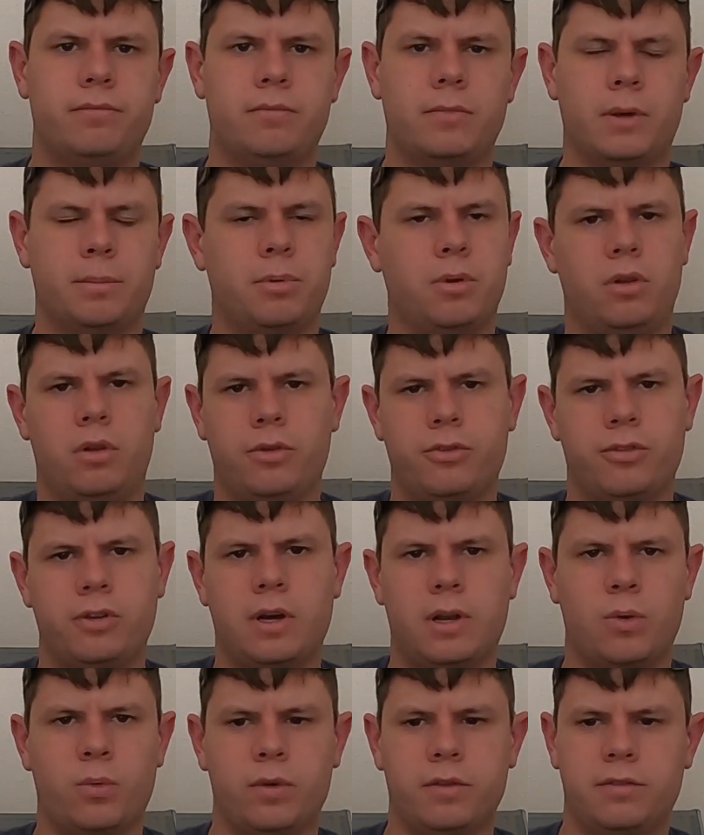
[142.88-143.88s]
like put a little
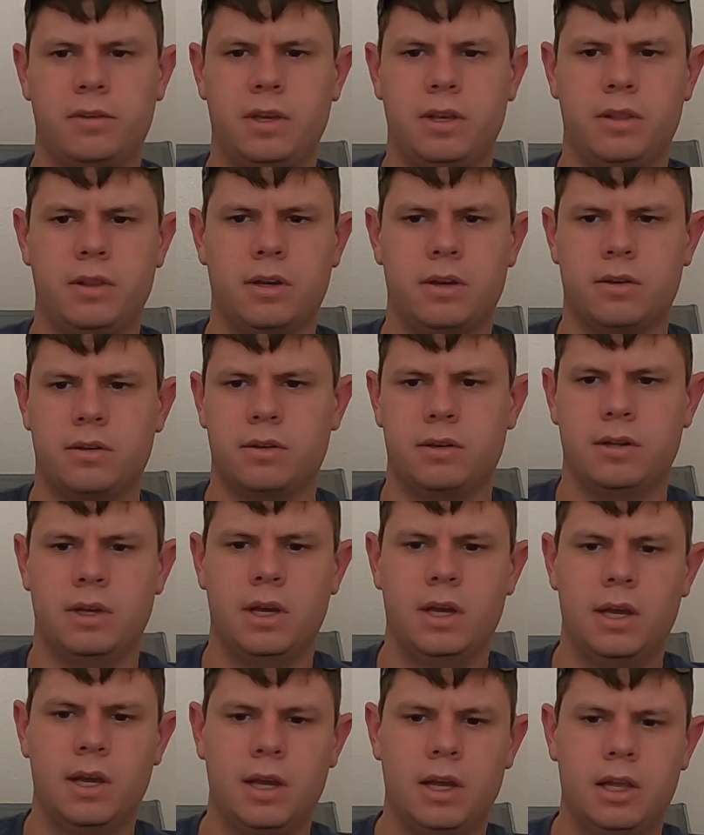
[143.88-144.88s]
shot of whiskey in there, and
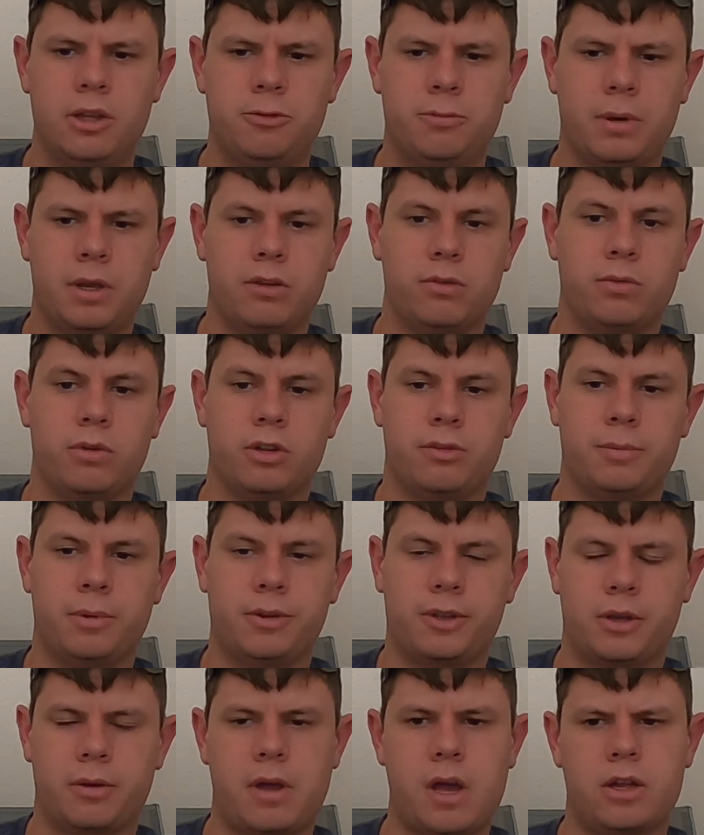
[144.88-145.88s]
it's basically what it
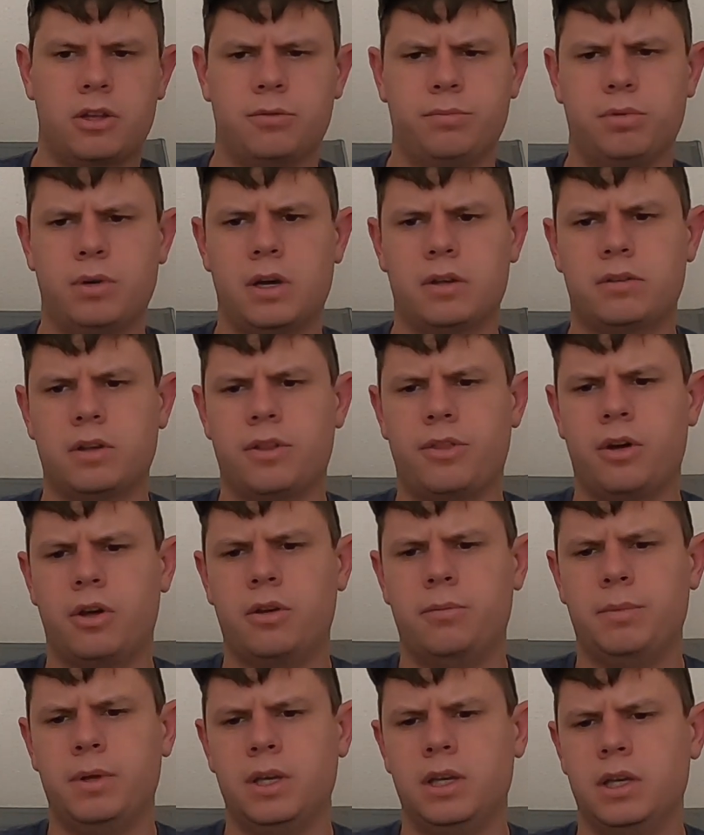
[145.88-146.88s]
smells like. I'm kind of surprised. I
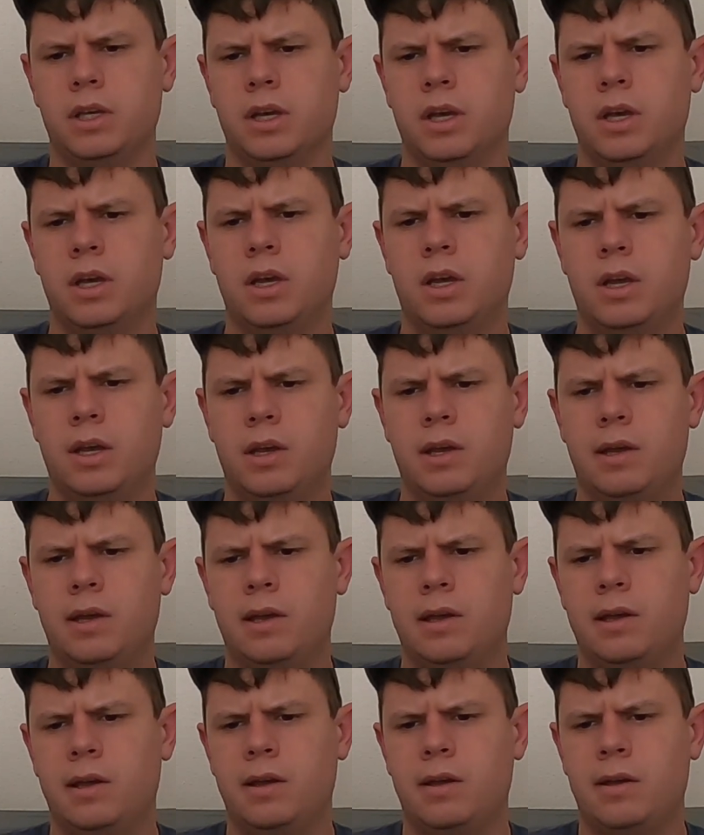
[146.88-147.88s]
thought
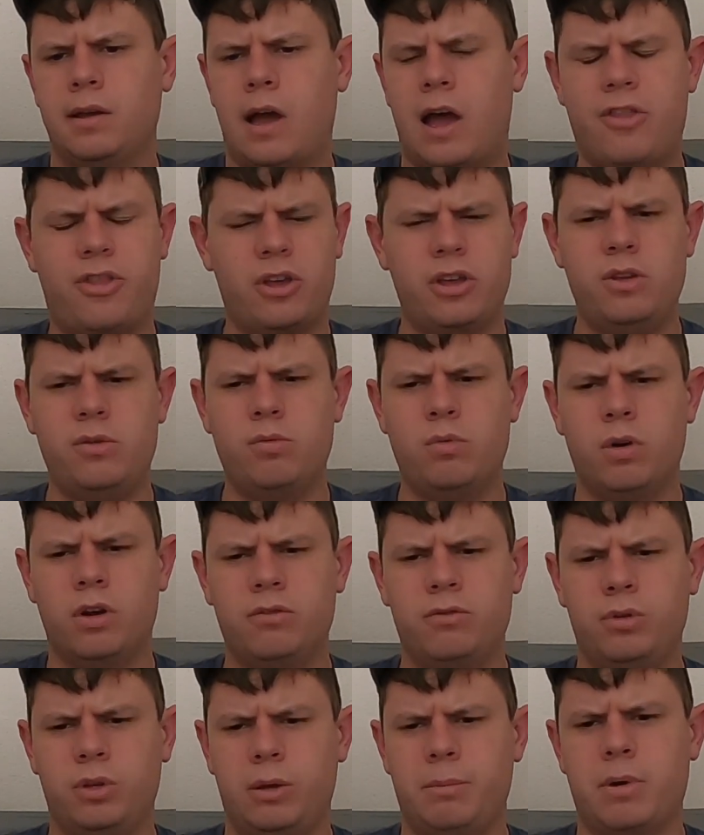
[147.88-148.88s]
you
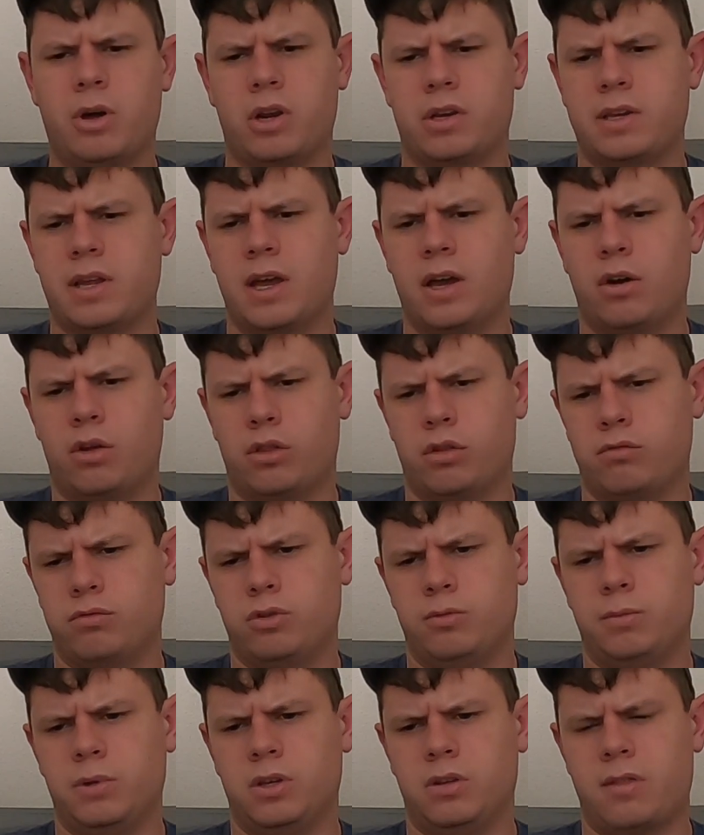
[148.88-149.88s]
wouldn't really be able to tell the
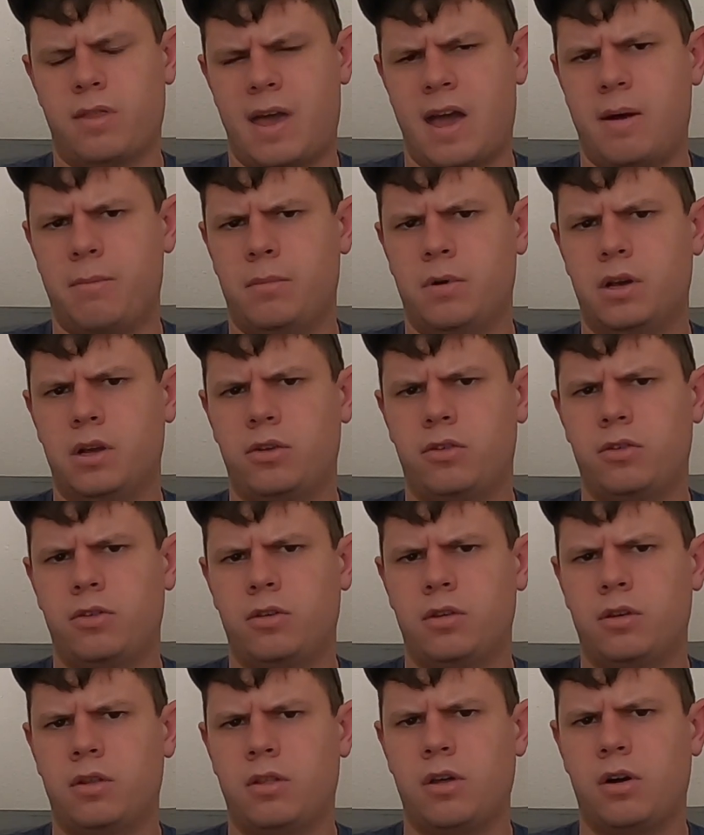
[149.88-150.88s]
root beer that
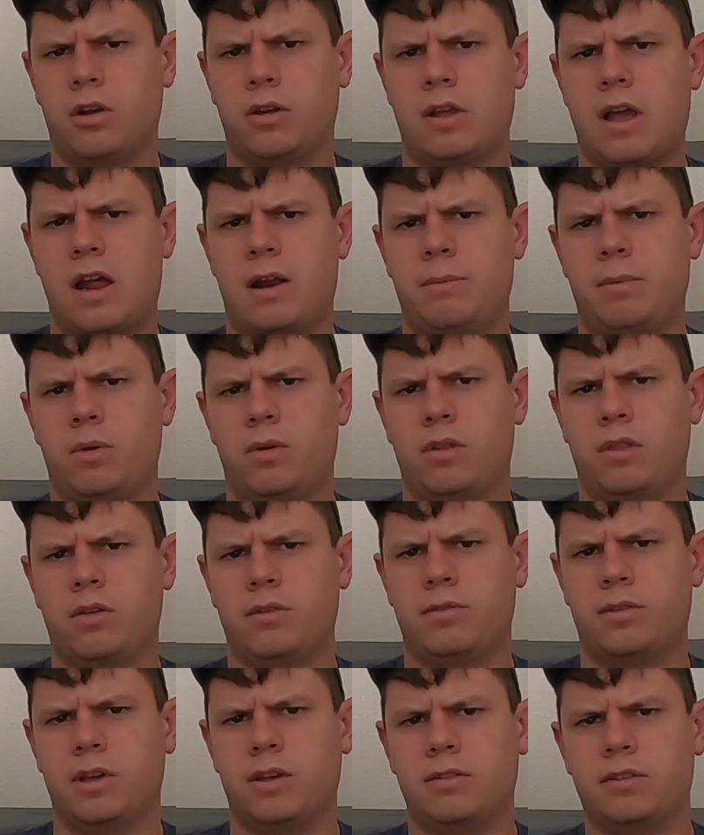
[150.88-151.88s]
much. I thought it'd kind of be one of
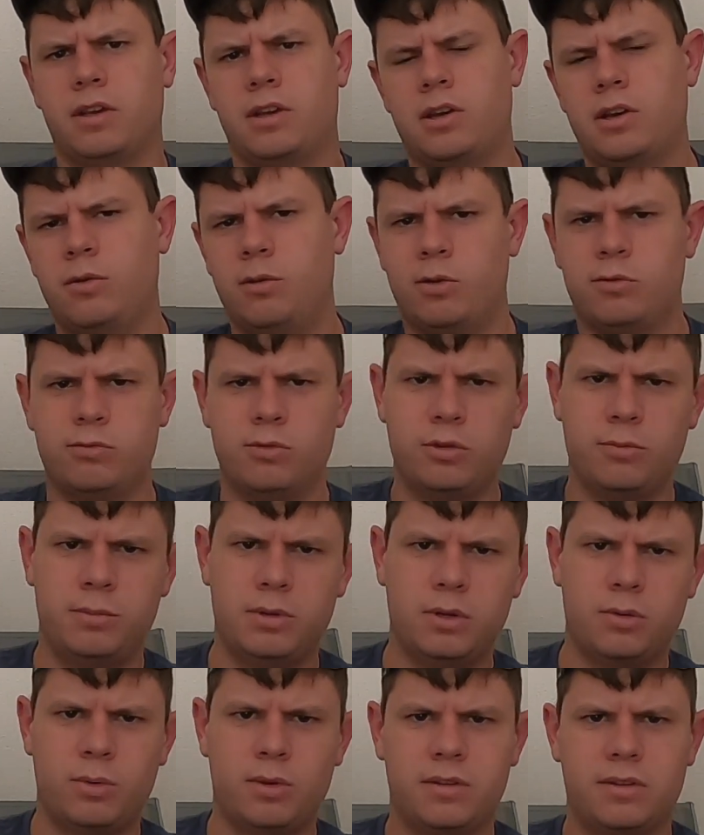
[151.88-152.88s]
those things like, oh, it's root
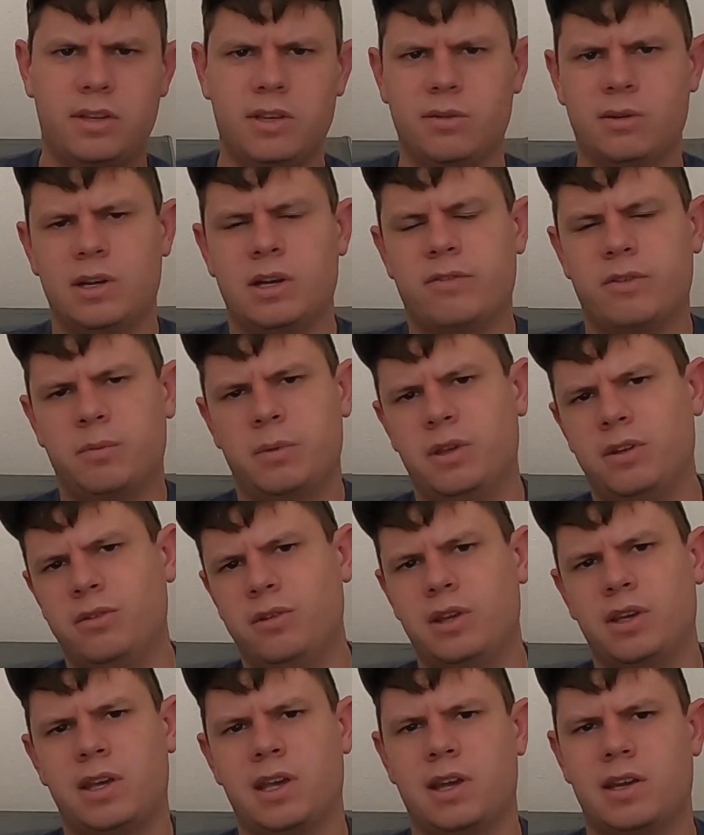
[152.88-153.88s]
beer whiskey or whatever, but you
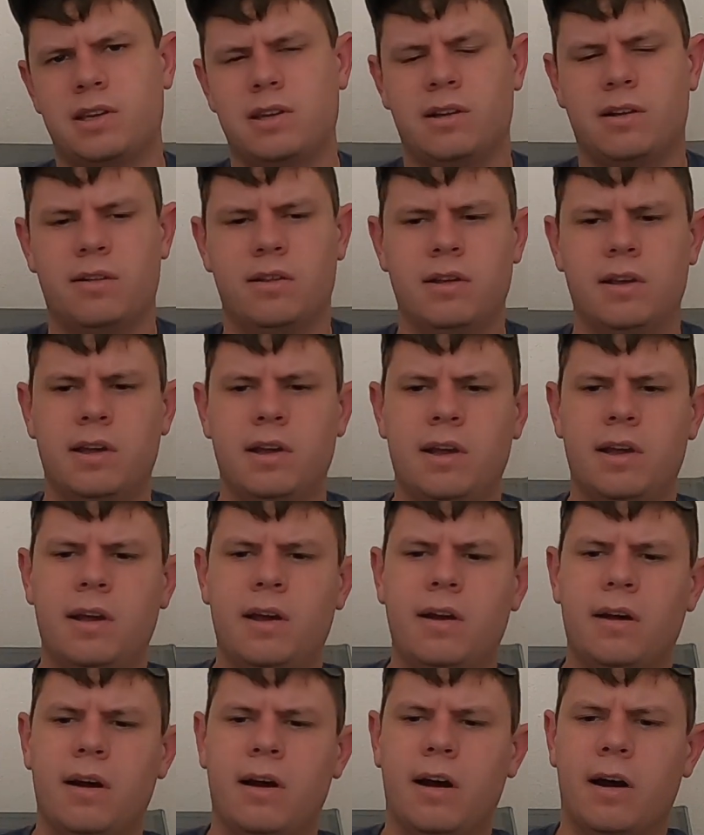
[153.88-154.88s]
really can't tell.
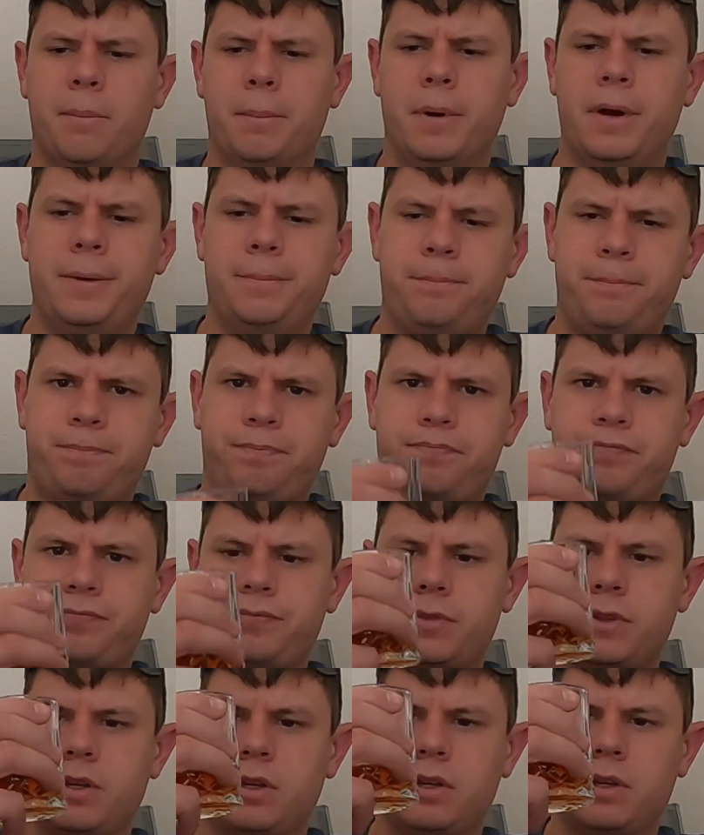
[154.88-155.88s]
But
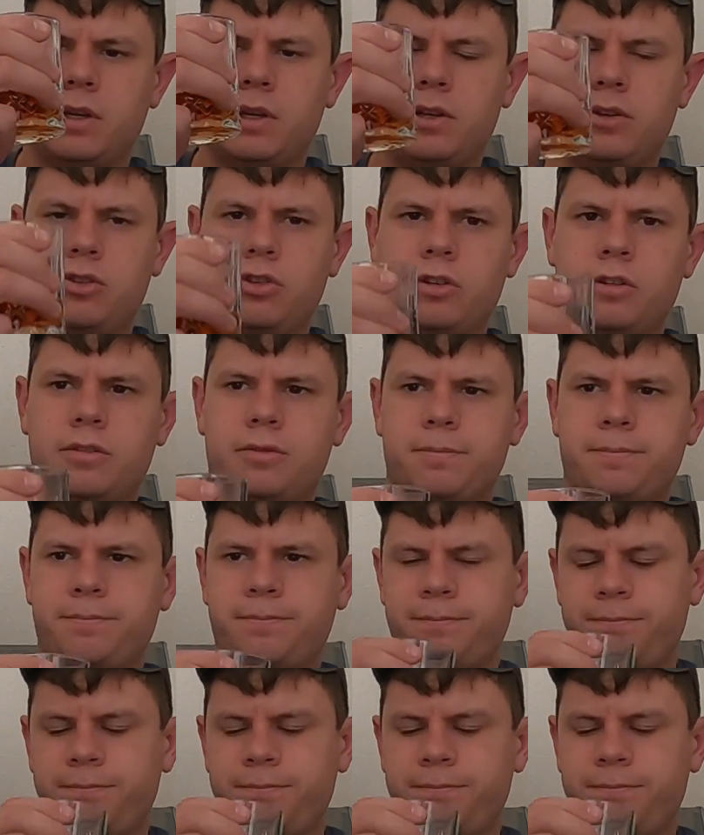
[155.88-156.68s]
hey, cheers.